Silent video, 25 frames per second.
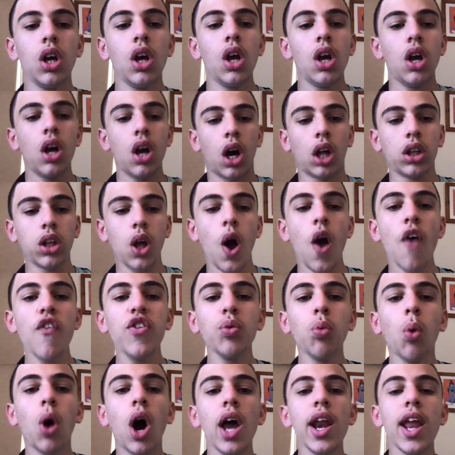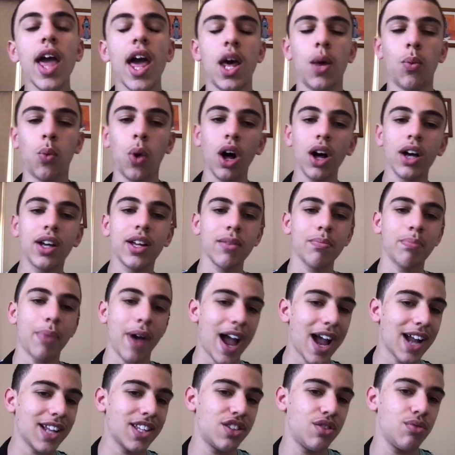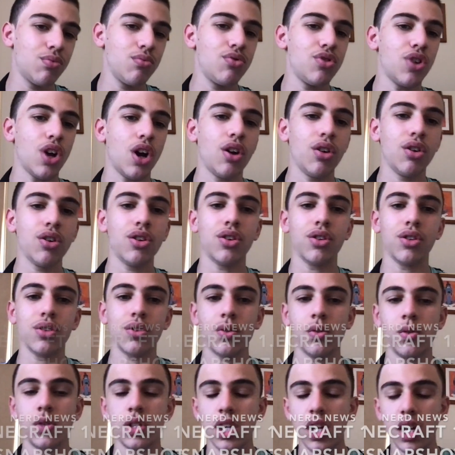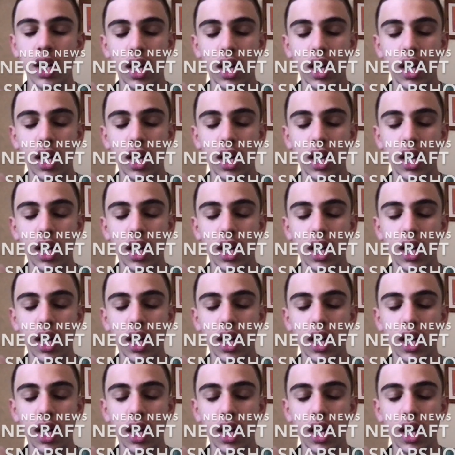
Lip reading: Hello everyone and welcome back to Nerd News.